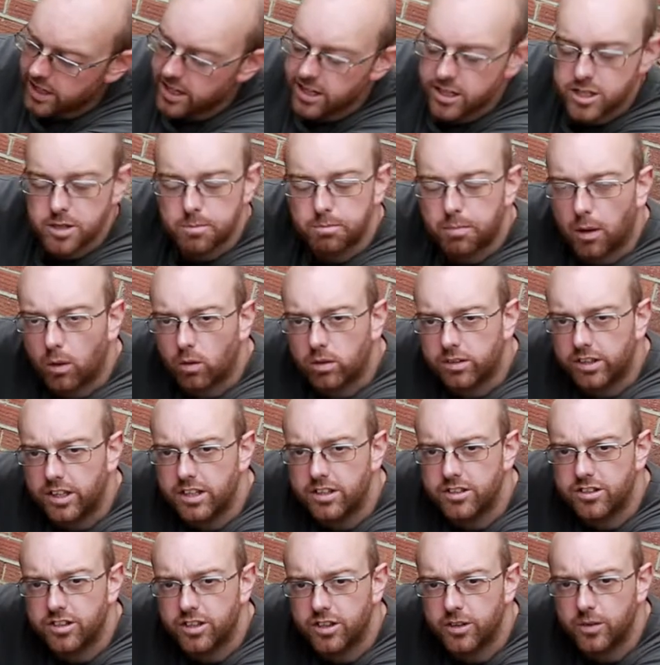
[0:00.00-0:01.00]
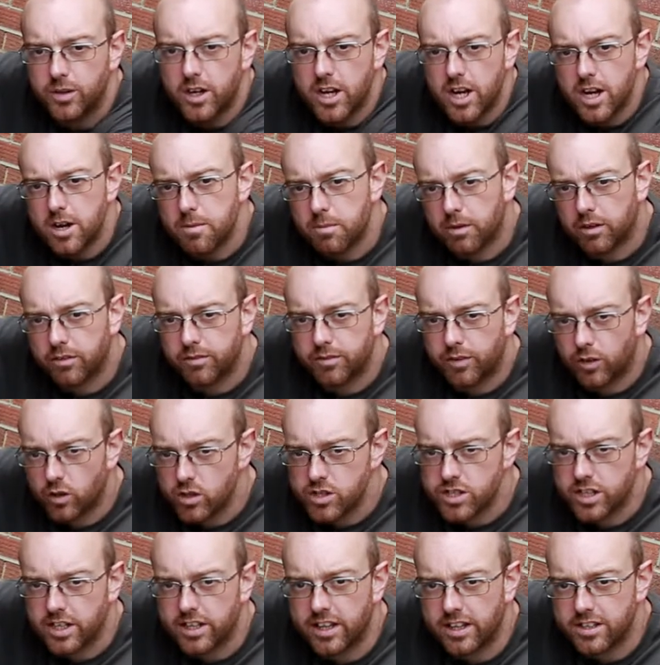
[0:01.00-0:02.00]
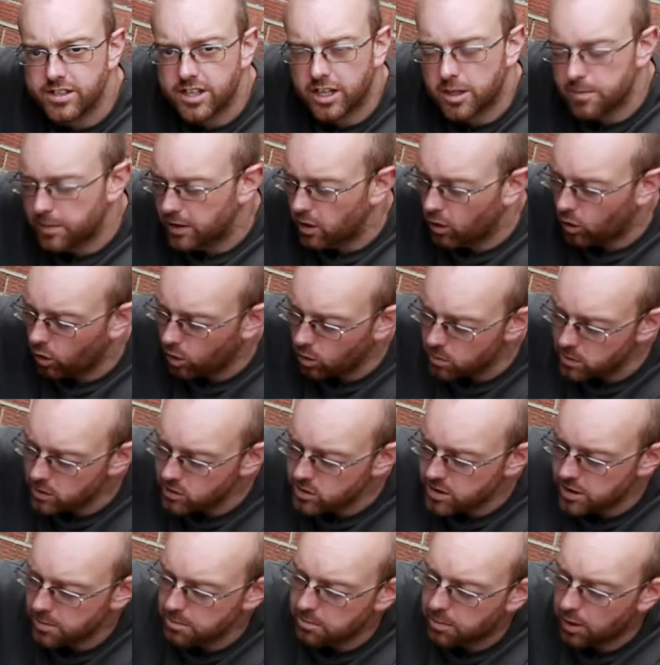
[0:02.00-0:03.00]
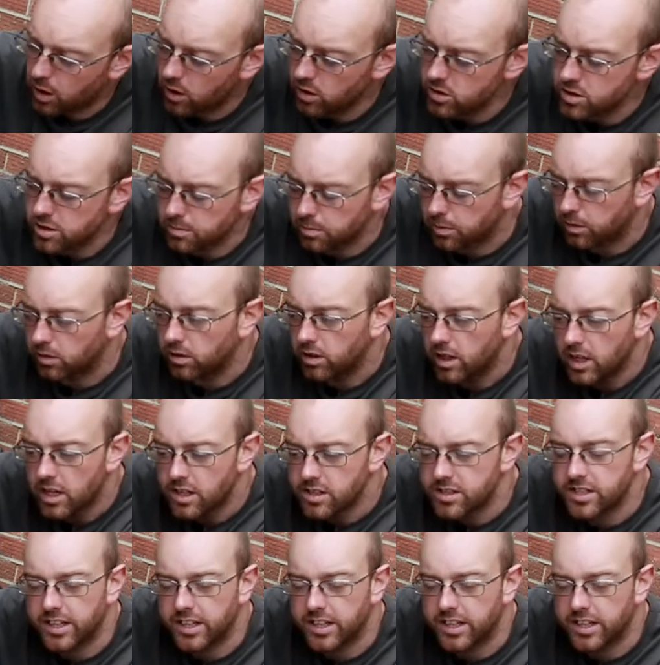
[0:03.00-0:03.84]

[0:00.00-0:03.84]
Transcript: here to bolt into, but unfortunately that's going to be almost impossible